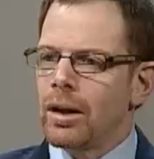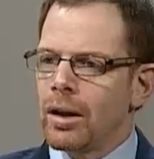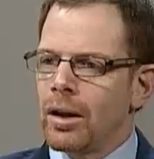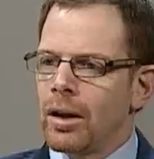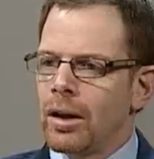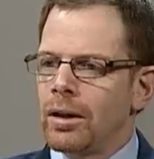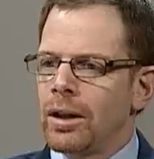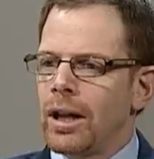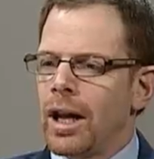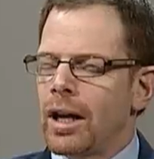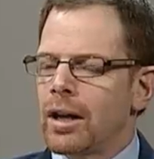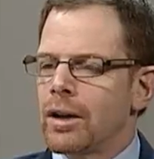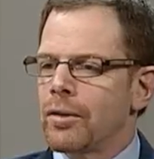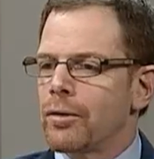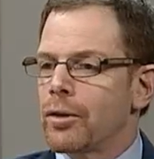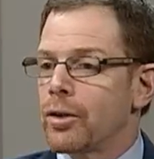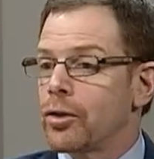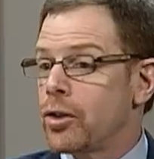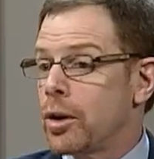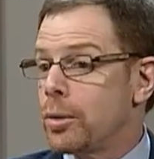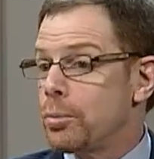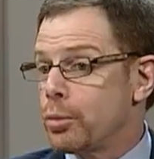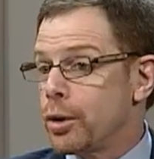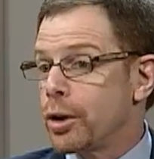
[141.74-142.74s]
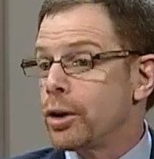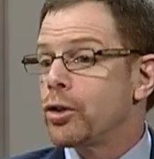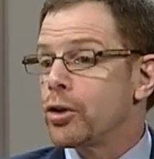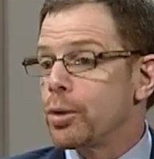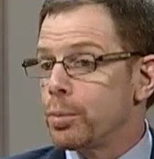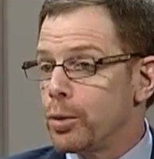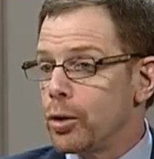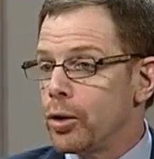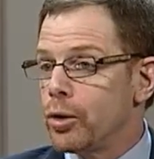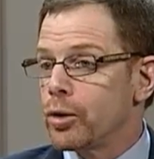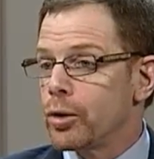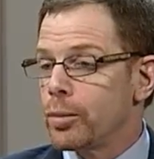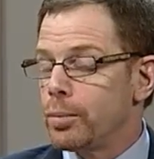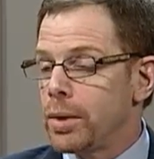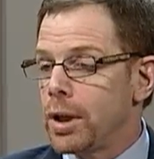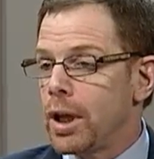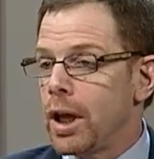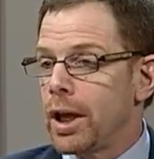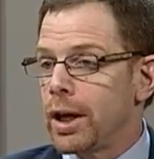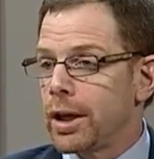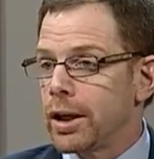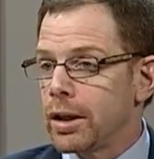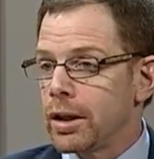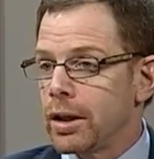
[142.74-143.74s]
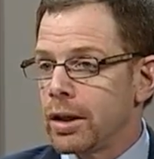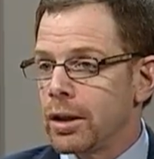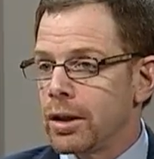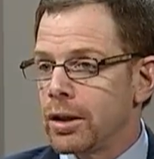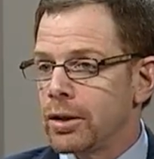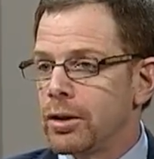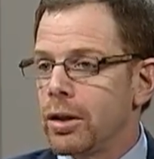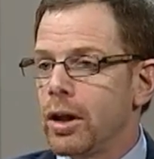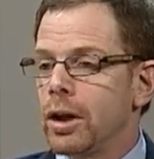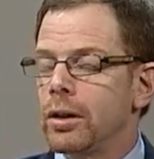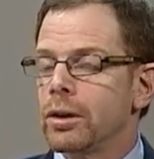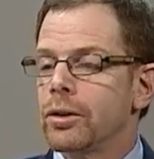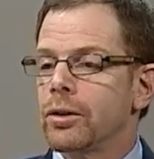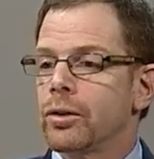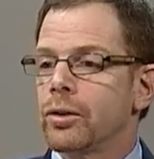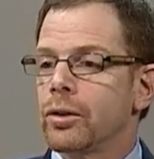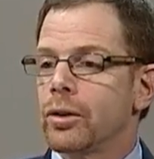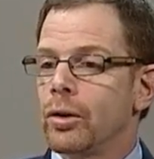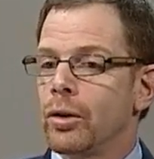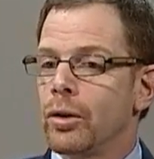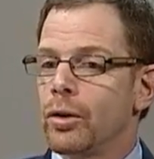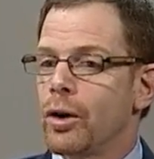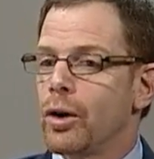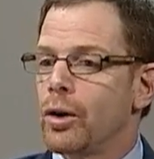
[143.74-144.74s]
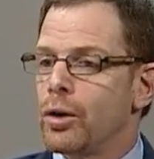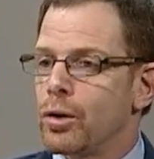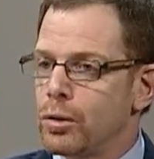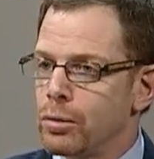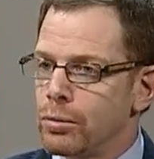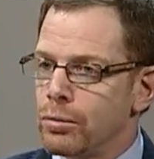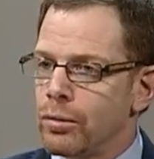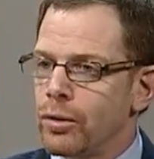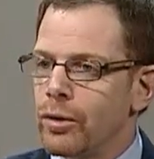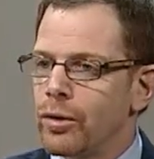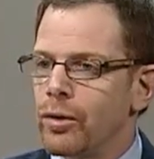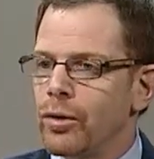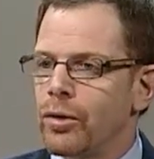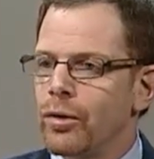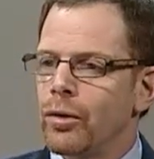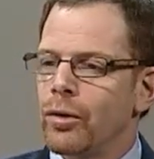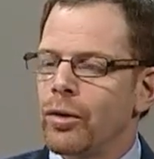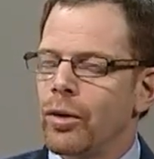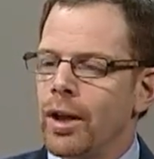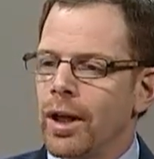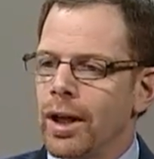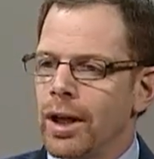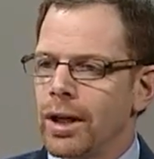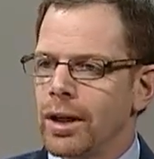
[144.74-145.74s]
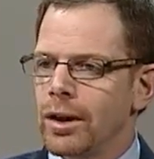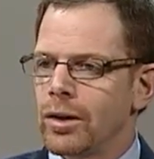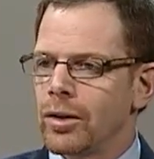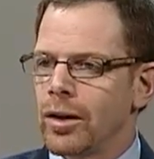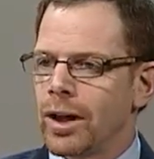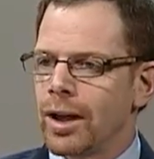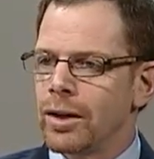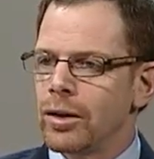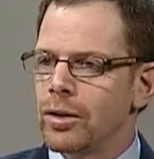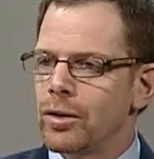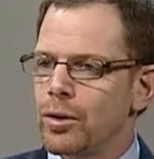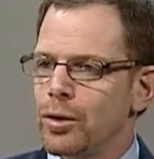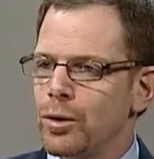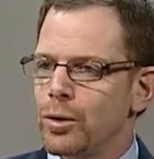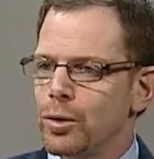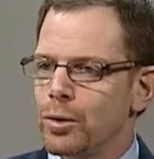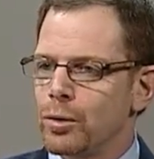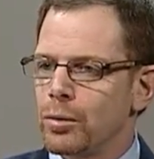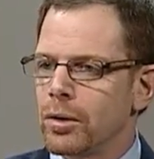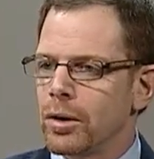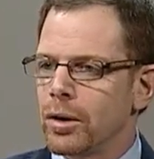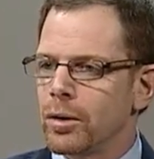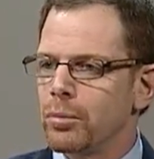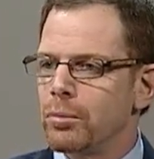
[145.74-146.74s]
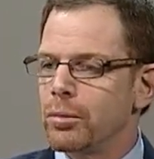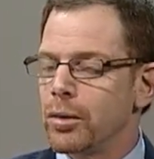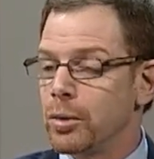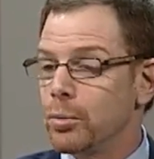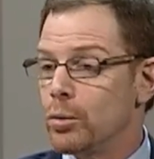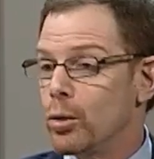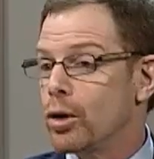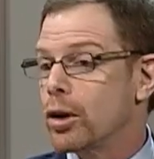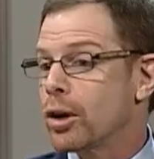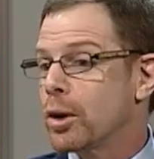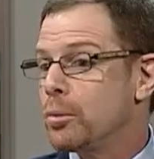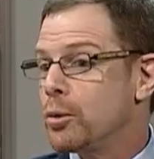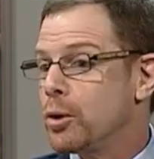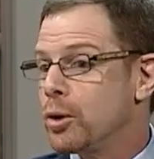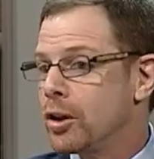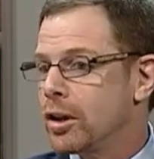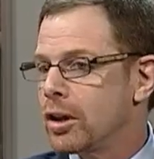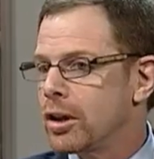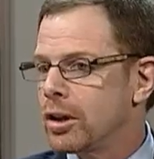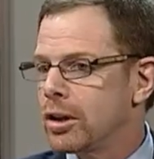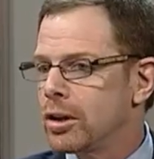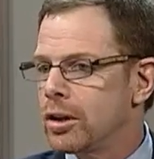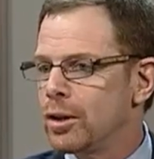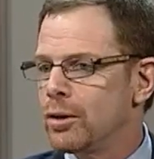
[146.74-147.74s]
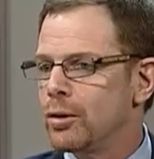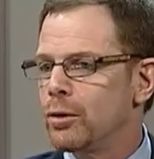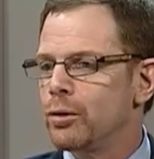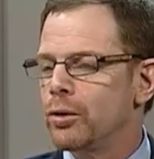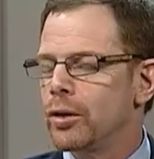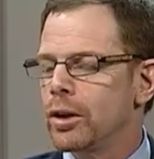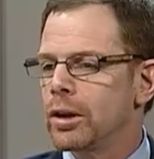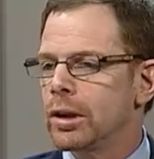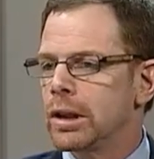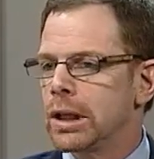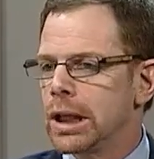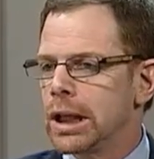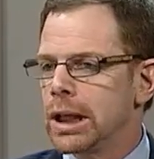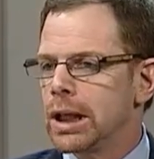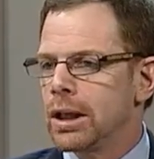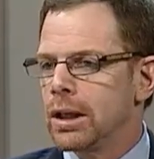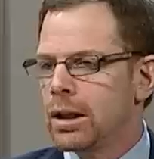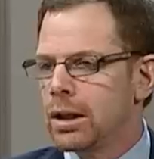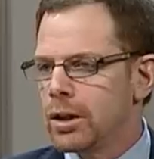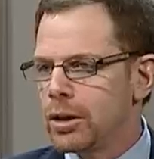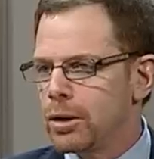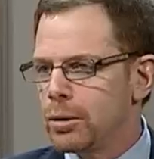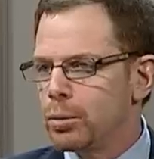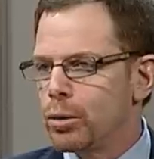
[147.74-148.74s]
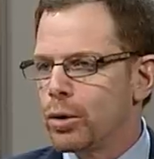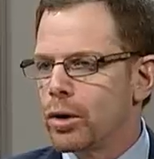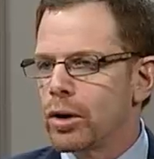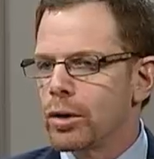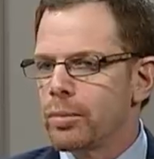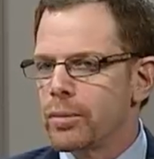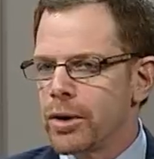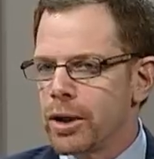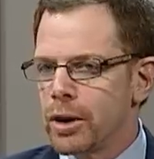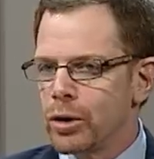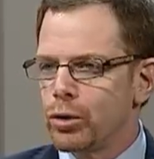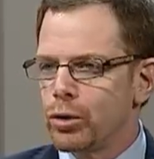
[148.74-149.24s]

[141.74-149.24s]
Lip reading: a lot of the same principles apply in adults, although they tend to be more communicative. And you brought up the